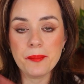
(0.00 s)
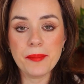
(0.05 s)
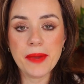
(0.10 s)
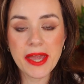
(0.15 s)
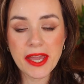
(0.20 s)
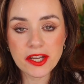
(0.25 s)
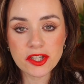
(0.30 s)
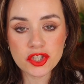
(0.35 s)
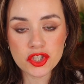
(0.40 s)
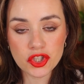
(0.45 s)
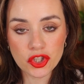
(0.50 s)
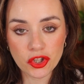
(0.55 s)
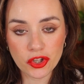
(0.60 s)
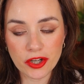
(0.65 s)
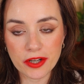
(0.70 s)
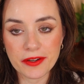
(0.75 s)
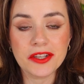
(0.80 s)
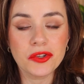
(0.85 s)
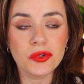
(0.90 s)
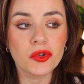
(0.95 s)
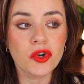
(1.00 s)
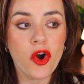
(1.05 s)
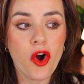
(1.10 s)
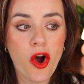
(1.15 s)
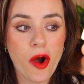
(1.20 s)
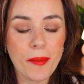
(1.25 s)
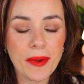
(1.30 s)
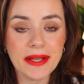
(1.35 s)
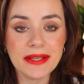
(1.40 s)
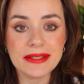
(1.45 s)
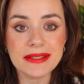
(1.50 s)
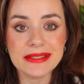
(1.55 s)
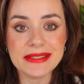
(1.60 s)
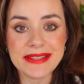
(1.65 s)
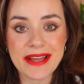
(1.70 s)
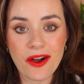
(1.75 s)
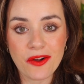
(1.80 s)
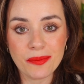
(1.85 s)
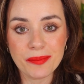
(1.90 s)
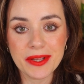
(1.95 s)
Make sure you comment
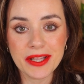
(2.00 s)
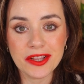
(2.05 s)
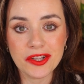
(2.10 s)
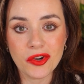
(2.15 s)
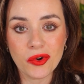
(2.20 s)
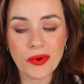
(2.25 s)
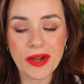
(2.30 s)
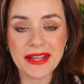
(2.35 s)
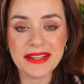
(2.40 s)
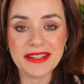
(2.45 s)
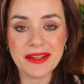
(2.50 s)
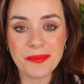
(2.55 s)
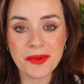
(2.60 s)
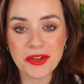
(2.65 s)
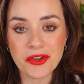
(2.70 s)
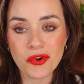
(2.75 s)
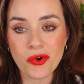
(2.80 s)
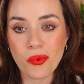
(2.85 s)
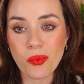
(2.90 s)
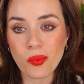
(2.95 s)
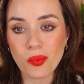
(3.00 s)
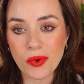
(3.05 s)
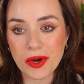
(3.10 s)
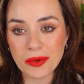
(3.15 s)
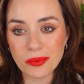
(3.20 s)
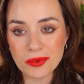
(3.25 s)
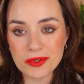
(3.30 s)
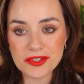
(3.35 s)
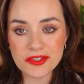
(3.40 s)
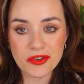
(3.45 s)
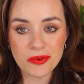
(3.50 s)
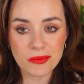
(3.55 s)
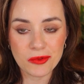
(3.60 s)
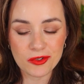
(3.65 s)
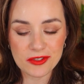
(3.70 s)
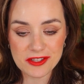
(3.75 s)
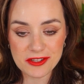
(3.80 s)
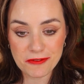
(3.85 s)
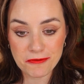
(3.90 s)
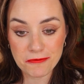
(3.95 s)
down below and let me know what was your
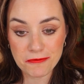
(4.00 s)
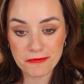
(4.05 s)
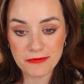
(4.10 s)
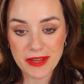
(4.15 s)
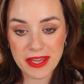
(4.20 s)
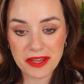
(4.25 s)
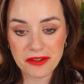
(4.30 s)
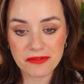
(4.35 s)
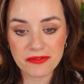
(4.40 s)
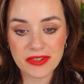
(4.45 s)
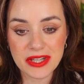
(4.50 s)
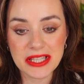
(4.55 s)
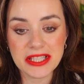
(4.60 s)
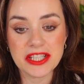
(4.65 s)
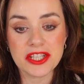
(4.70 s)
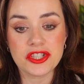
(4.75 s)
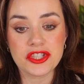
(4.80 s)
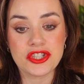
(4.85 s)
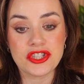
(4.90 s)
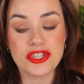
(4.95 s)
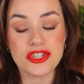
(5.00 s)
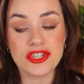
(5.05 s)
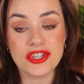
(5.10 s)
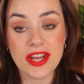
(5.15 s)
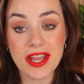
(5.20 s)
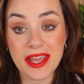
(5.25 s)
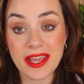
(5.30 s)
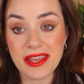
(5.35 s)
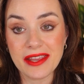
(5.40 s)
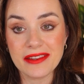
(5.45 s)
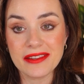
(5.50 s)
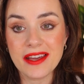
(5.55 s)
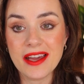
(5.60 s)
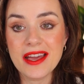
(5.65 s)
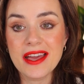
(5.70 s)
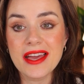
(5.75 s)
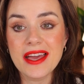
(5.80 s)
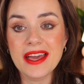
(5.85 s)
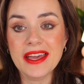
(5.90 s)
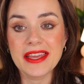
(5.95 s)
most favorite shade
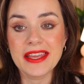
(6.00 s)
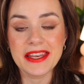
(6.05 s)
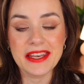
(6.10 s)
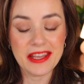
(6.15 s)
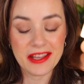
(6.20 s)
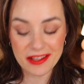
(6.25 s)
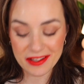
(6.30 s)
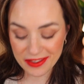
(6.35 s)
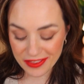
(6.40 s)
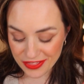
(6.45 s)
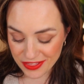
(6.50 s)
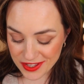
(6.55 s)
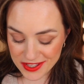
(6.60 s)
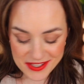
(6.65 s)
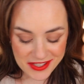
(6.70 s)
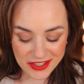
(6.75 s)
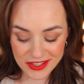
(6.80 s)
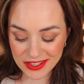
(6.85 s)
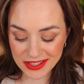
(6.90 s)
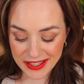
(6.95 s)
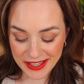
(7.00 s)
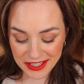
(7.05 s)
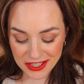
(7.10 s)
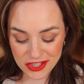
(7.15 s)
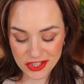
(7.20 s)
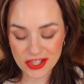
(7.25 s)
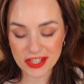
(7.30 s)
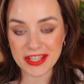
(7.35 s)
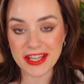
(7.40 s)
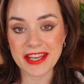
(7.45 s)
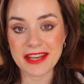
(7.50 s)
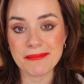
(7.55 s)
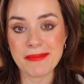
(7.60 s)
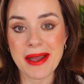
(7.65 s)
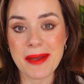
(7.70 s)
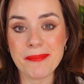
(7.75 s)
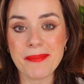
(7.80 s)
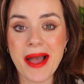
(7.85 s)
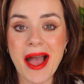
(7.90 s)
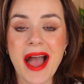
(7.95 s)
in this collection, in
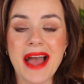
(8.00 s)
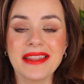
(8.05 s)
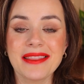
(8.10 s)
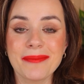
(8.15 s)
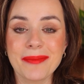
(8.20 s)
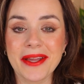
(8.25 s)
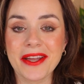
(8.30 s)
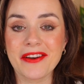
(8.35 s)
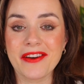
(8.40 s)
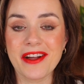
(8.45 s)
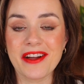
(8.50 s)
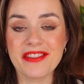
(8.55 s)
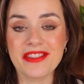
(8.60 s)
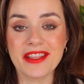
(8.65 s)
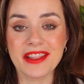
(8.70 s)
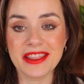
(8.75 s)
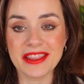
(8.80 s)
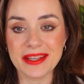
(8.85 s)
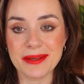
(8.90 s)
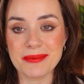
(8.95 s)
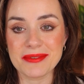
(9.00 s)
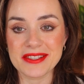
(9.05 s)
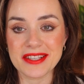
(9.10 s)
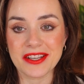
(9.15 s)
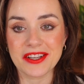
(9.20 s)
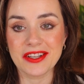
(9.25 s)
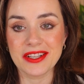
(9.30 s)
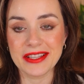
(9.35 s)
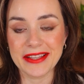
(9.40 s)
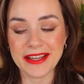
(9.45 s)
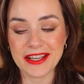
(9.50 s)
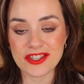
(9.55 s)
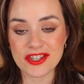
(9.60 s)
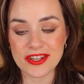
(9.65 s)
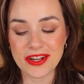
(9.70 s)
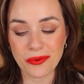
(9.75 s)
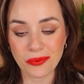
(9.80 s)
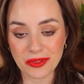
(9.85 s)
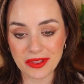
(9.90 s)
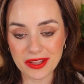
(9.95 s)
my Pat McGrath lipstick
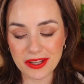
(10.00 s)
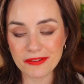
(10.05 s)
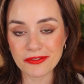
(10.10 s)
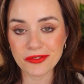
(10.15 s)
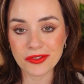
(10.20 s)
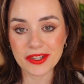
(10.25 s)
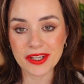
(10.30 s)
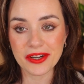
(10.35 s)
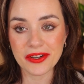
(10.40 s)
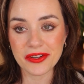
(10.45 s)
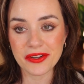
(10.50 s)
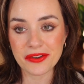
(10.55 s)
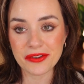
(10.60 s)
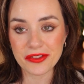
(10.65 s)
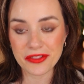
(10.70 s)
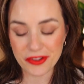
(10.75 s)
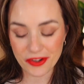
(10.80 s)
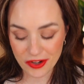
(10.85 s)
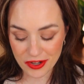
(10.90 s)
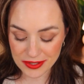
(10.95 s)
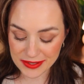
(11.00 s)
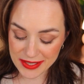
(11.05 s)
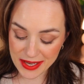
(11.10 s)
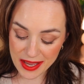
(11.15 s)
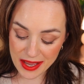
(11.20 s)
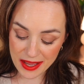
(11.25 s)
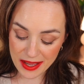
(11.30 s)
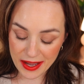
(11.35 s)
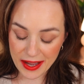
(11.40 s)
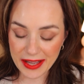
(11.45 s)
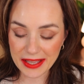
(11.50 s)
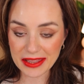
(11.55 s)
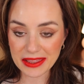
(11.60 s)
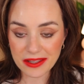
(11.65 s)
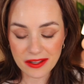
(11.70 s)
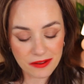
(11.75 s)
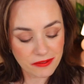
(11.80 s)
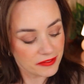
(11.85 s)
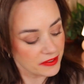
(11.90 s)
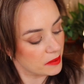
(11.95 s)
collection. I would love to hear your thoughts. I
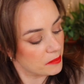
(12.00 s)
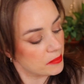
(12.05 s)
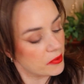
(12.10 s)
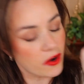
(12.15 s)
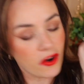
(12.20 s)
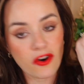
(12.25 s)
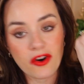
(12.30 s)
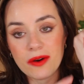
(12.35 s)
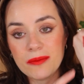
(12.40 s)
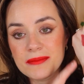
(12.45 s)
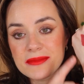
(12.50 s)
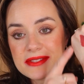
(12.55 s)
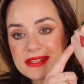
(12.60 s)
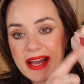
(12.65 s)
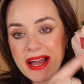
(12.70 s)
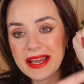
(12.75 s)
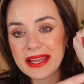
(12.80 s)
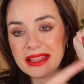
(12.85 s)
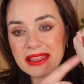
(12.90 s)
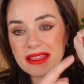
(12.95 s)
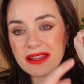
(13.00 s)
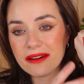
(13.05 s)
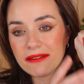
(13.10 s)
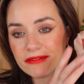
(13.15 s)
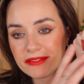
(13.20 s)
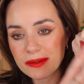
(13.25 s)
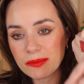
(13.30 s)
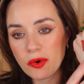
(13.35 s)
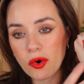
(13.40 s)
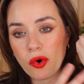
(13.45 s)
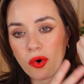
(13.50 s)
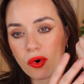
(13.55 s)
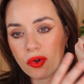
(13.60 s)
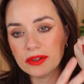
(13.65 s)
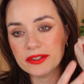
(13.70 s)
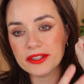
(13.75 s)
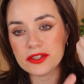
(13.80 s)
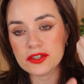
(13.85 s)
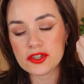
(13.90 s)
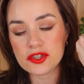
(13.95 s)
love the balms. I love them
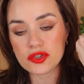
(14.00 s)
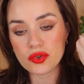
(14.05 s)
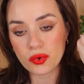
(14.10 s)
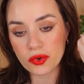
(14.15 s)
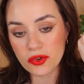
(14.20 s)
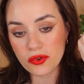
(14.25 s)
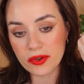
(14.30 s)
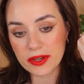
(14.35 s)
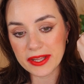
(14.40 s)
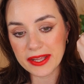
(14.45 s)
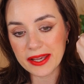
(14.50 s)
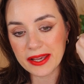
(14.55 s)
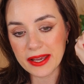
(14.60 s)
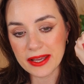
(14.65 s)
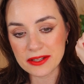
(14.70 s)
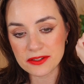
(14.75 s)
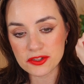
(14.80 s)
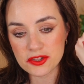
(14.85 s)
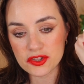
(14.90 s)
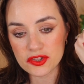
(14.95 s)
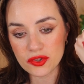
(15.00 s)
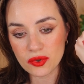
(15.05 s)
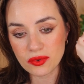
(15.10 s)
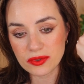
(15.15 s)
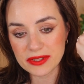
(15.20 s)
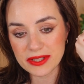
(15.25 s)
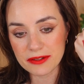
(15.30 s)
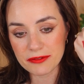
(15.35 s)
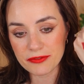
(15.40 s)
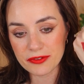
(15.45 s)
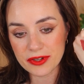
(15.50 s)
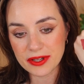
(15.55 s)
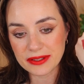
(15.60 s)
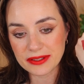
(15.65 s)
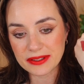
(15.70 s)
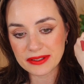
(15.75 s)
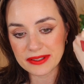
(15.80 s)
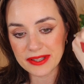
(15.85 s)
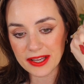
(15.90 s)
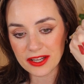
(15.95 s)
all. They're so unique and so different.
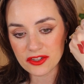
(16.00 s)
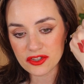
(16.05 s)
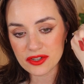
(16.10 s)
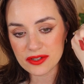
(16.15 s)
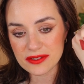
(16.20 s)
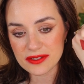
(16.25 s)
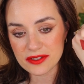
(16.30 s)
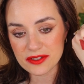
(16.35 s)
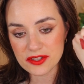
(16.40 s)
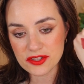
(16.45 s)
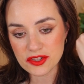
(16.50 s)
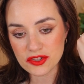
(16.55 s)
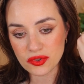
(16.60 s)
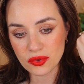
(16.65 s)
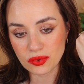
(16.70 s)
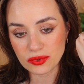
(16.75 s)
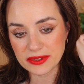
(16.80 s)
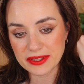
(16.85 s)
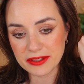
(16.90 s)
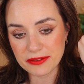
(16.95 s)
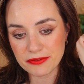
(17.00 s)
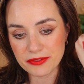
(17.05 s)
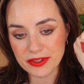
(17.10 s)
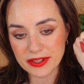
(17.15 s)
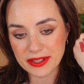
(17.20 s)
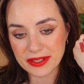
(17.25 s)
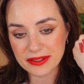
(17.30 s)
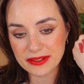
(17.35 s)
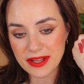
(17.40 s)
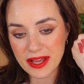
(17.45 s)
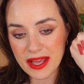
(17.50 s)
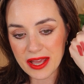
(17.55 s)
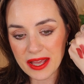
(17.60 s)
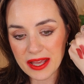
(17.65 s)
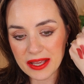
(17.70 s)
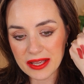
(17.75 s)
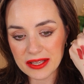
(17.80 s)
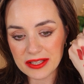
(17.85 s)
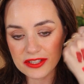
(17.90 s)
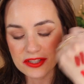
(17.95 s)
The textures are so different.
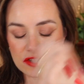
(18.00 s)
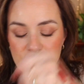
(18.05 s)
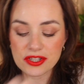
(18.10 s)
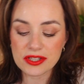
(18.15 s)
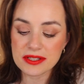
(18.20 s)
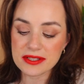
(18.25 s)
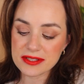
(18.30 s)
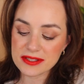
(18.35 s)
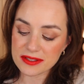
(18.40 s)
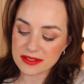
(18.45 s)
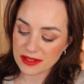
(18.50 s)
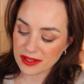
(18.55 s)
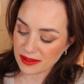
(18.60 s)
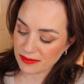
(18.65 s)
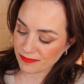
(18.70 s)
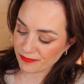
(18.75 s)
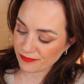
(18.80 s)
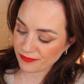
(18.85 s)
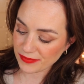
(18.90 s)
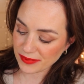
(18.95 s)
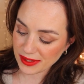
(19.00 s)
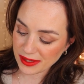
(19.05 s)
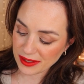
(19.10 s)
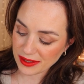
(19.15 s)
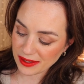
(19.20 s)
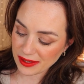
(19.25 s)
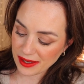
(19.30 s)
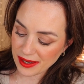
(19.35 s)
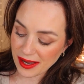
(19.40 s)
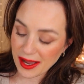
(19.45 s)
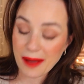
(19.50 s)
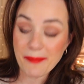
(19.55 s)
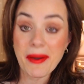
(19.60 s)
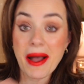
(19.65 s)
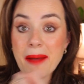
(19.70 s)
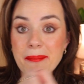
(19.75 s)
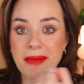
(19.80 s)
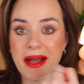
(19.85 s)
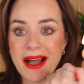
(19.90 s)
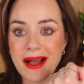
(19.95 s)
It's just
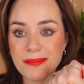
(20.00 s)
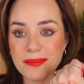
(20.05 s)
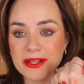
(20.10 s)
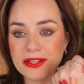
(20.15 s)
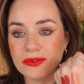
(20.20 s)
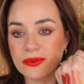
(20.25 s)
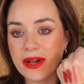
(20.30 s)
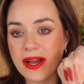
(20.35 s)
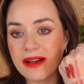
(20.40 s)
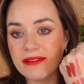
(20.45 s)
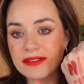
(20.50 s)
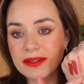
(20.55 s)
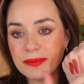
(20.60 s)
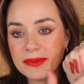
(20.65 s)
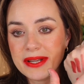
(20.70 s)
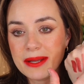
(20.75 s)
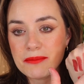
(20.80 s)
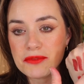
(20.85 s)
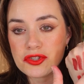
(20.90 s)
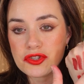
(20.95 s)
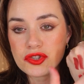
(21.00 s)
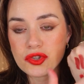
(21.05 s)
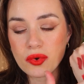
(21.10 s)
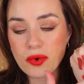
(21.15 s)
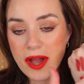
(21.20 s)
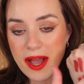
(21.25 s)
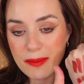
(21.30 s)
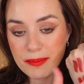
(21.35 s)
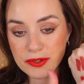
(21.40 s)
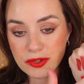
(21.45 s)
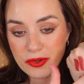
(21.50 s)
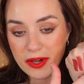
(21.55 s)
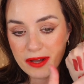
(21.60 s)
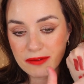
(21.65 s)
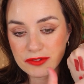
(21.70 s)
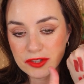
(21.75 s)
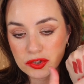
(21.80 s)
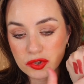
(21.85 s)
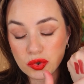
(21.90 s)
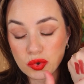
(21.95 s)
I'm happy to have them, and I'm so happy to
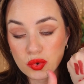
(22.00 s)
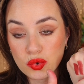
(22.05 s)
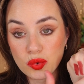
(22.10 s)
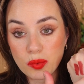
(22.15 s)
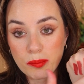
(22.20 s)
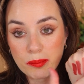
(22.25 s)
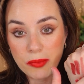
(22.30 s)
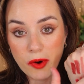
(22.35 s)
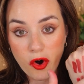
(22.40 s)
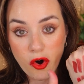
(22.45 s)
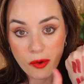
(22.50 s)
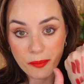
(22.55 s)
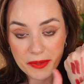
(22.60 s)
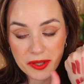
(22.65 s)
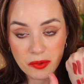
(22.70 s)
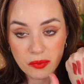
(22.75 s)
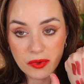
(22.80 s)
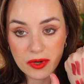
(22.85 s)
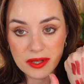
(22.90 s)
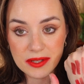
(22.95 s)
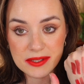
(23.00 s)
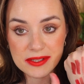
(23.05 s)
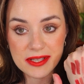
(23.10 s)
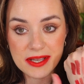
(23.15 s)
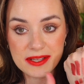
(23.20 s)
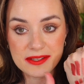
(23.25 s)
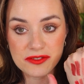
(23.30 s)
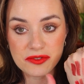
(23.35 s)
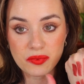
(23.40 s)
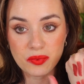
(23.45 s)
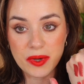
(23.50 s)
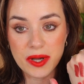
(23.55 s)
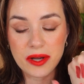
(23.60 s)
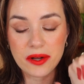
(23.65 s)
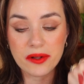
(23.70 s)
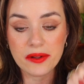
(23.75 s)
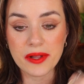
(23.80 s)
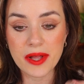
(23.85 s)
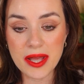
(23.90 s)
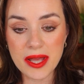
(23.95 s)
have the two balmy ones as
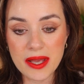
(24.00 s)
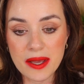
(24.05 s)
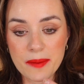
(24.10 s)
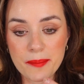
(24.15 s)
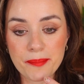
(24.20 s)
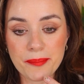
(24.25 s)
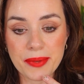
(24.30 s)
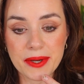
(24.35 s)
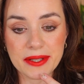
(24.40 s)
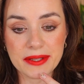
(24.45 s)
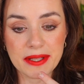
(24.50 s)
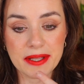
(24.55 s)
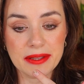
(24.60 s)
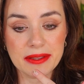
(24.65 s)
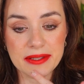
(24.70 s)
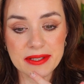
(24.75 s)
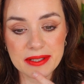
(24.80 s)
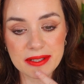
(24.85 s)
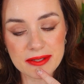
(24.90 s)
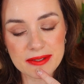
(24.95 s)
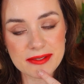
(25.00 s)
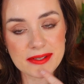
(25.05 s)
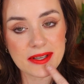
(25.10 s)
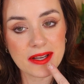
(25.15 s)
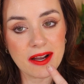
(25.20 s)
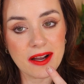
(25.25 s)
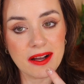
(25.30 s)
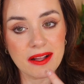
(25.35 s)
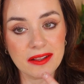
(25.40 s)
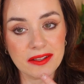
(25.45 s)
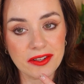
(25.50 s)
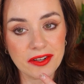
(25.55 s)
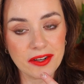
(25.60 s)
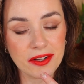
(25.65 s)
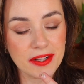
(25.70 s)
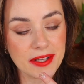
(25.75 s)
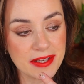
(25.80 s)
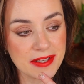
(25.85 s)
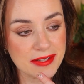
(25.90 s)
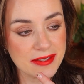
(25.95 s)
well. But this
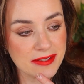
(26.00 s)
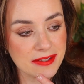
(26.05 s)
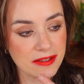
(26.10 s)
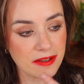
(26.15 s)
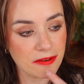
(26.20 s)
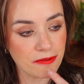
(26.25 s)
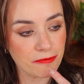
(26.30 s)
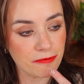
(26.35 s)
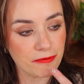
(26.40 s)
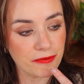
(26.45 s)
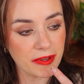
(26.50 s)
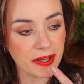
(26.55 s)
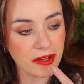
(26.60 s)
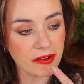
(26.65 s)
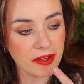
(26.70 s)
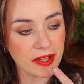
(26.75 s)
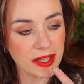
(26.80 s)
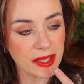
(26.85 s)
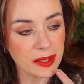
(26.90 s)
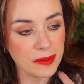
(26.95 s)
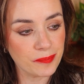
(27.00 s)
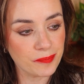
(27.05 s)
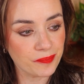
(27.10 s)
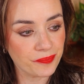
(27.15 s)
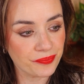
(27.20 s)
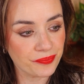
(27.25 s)
color is very,